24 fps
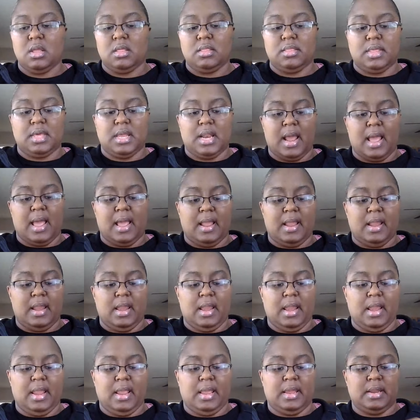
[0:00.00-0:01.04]
that I
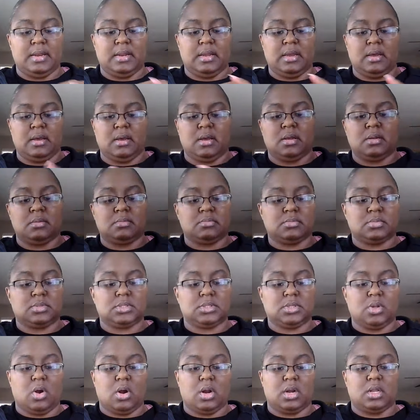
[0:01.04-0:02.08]
had
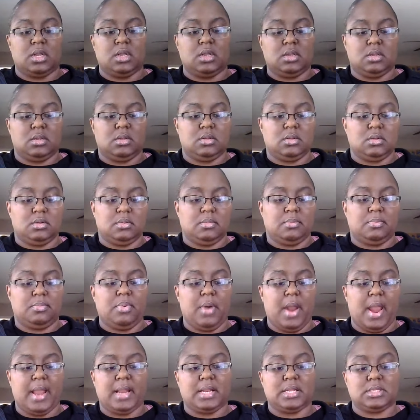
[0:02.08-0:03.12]
started
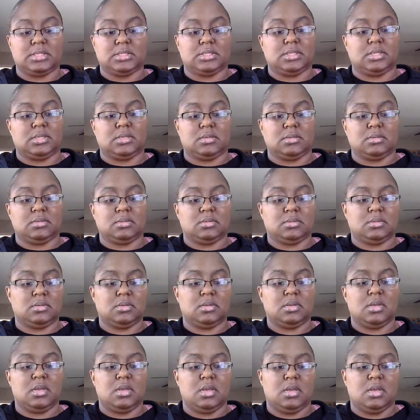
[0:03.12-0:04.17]
practicing
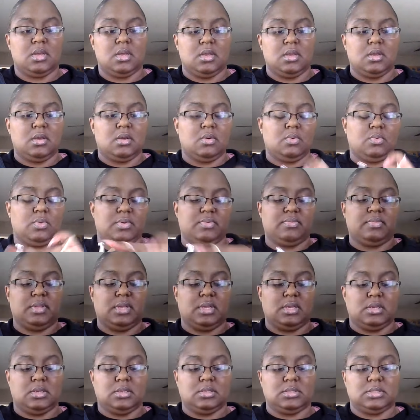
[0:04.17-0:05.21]
with
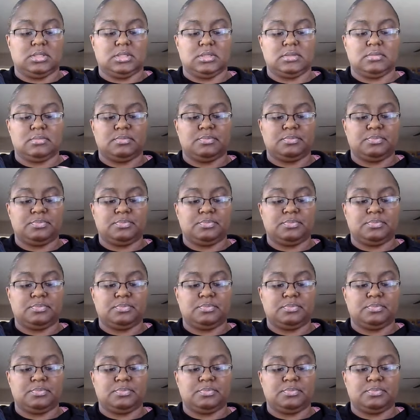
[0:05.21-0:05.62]
these.